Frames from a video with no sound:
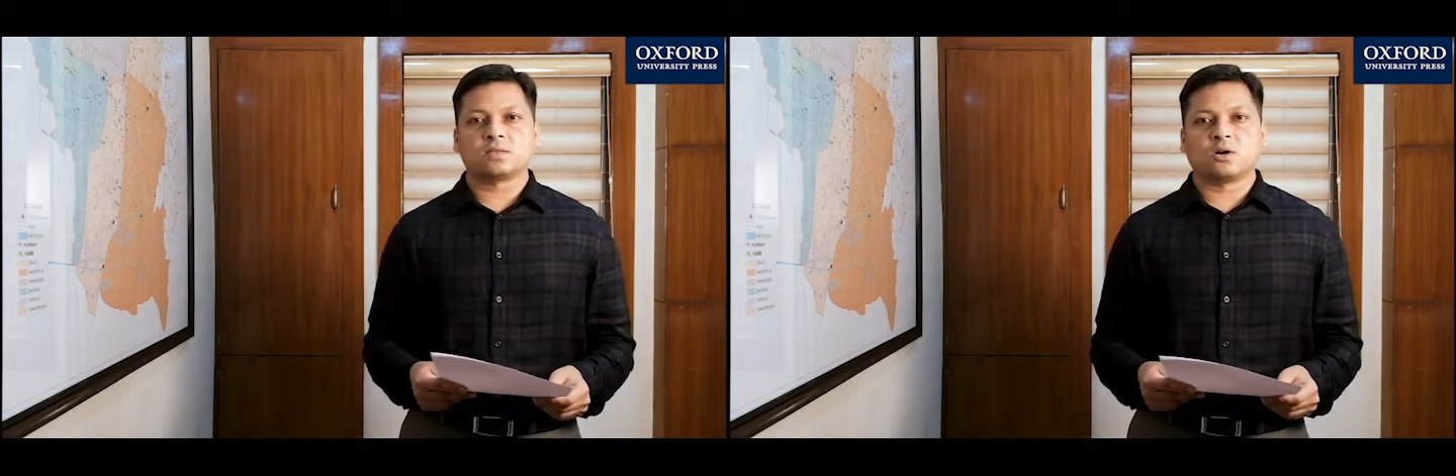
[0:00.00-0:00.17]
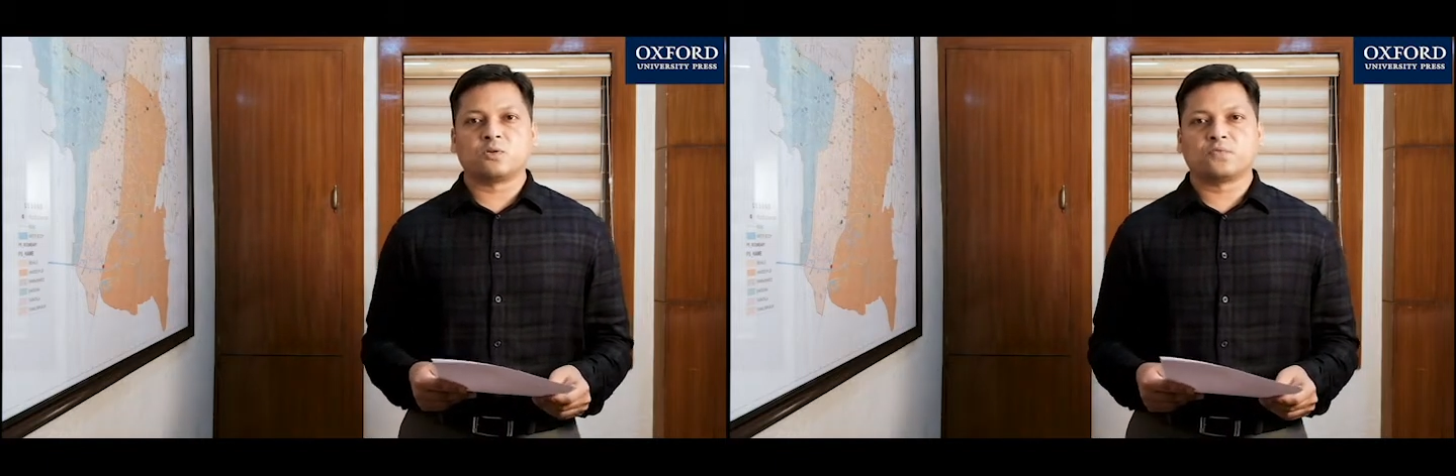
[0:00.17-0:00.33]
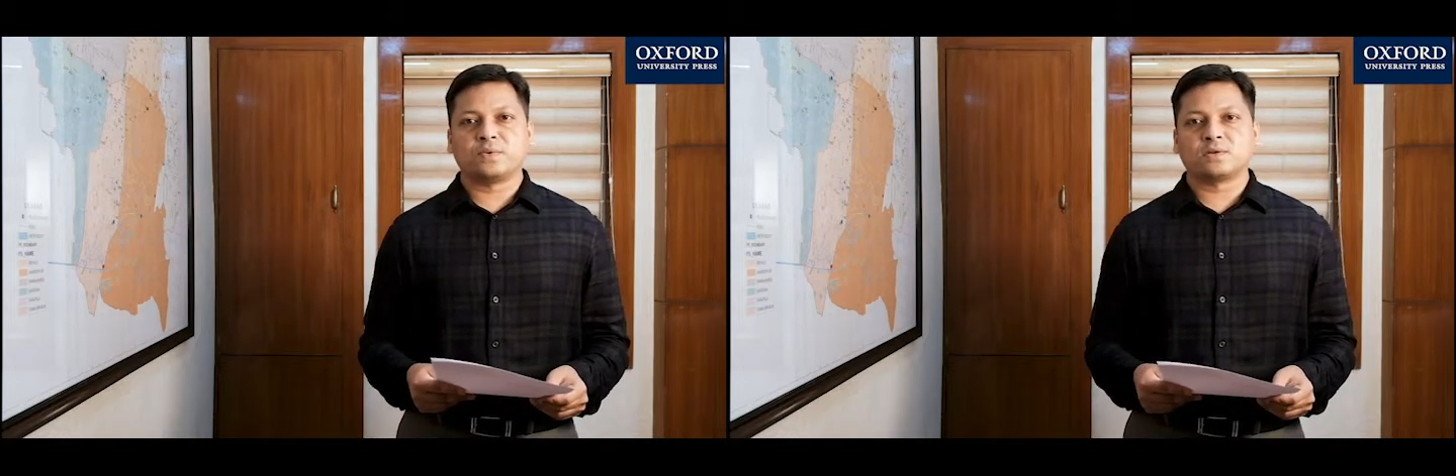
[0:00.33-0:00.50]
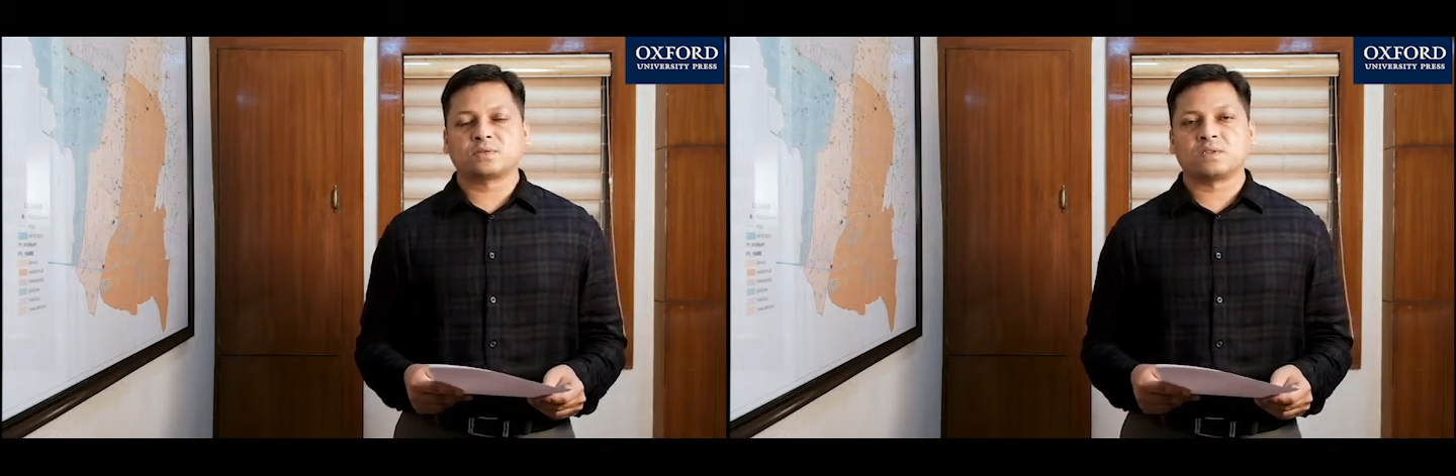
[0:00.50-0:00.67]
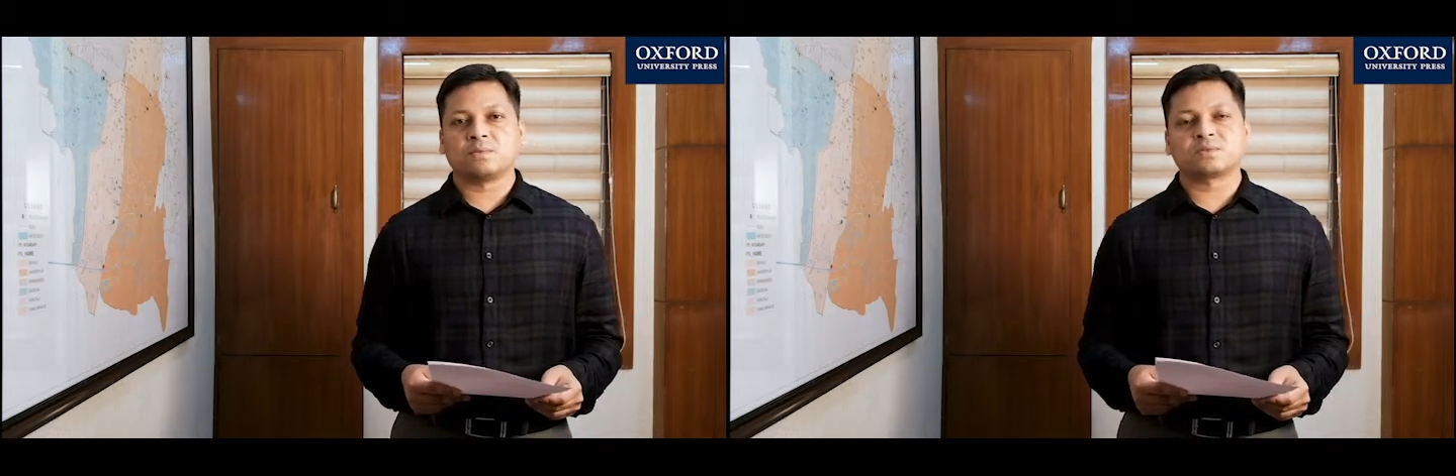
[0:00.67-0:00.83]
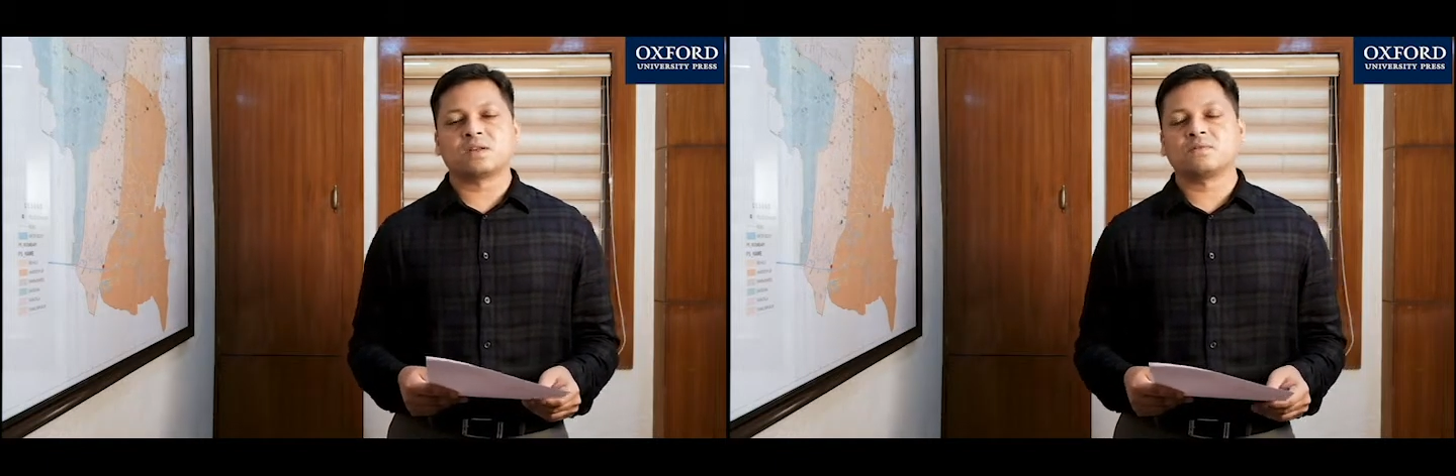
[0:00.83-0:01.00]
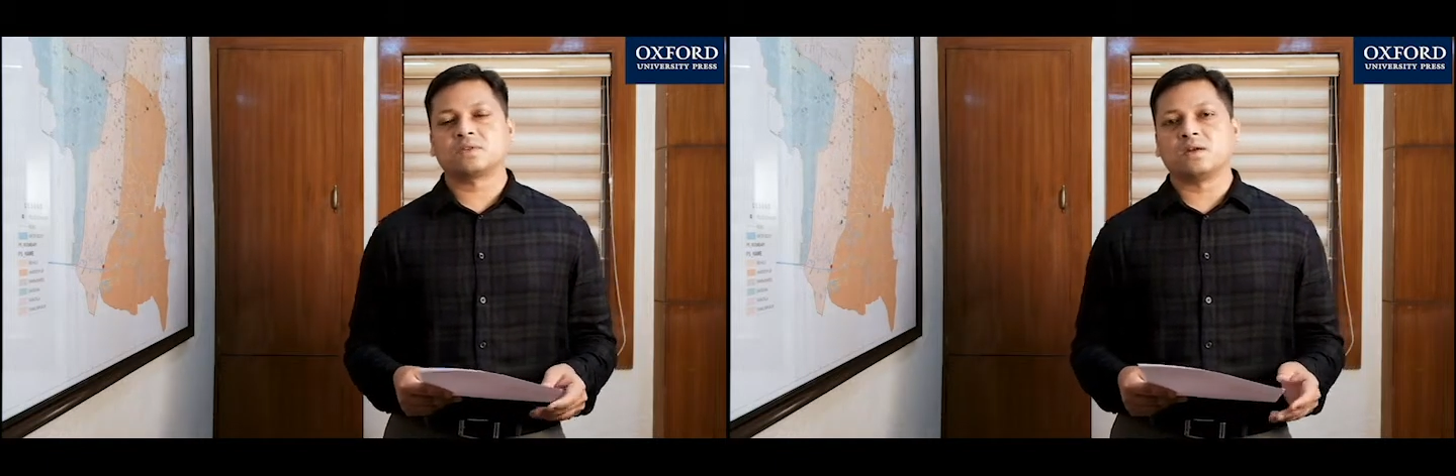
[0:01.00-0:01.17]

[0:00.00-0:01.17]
outfits themselves